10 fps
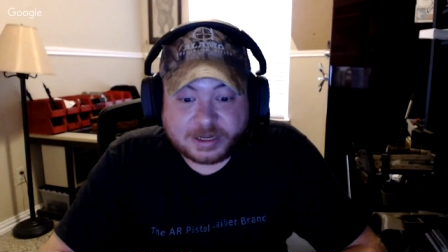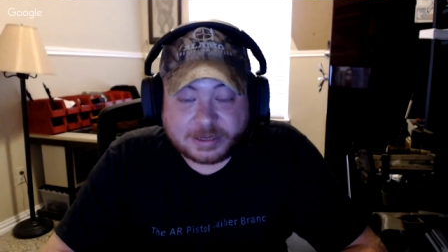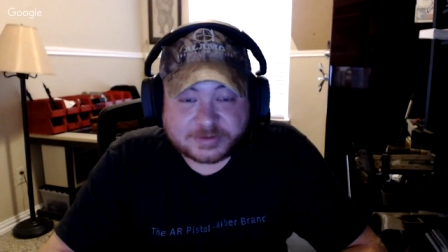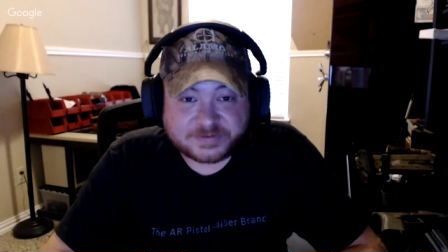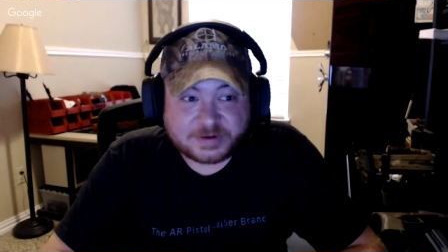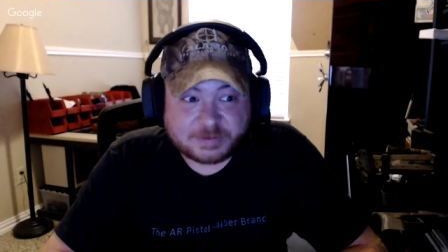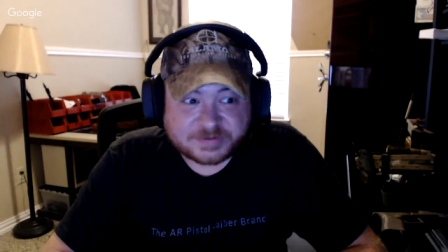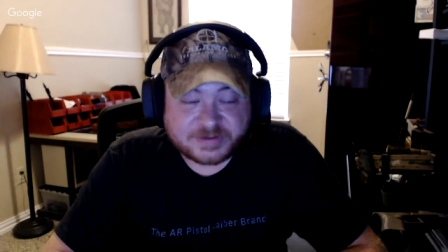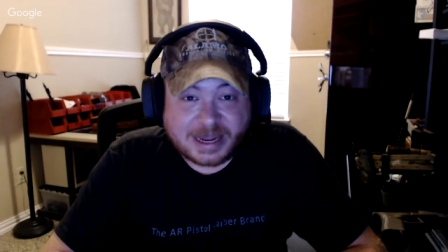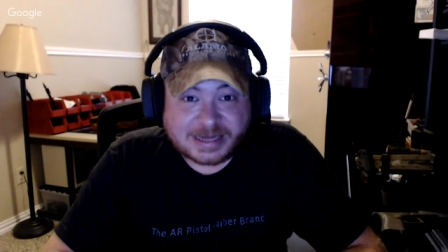He was he was
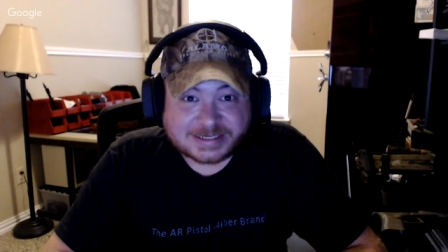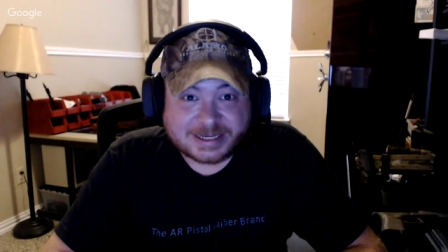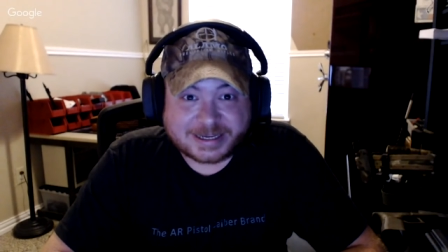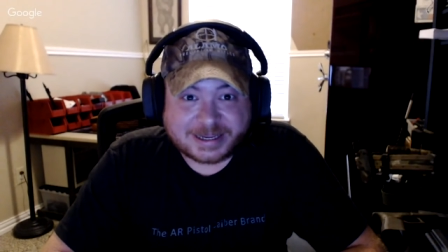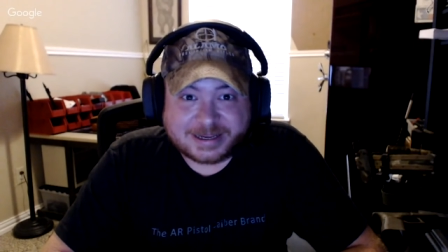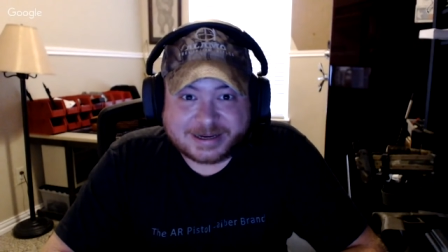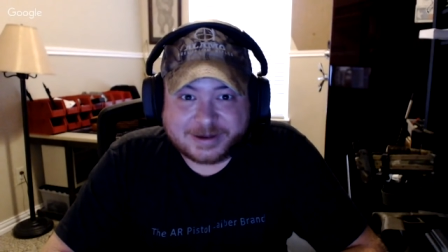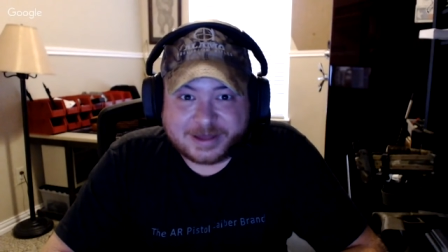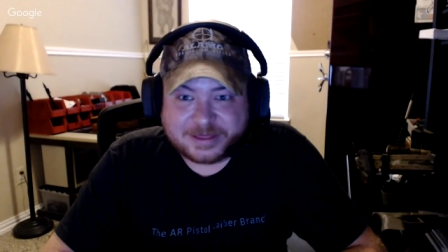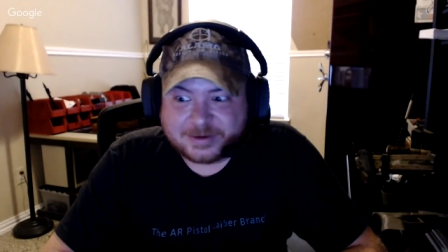fast. Like I,
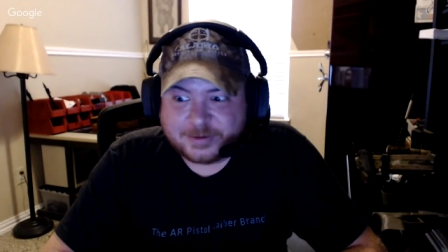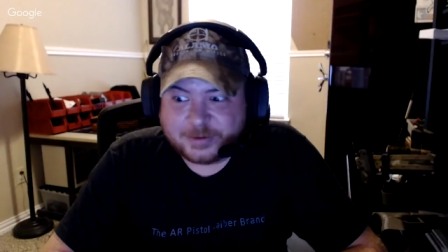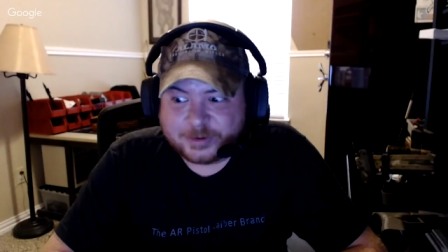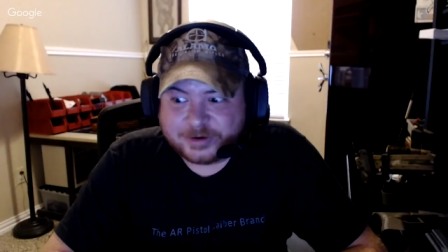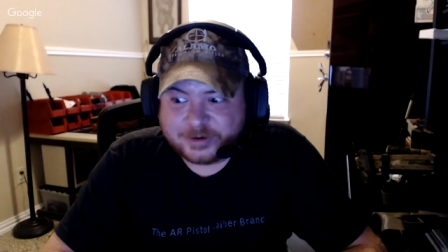I think we were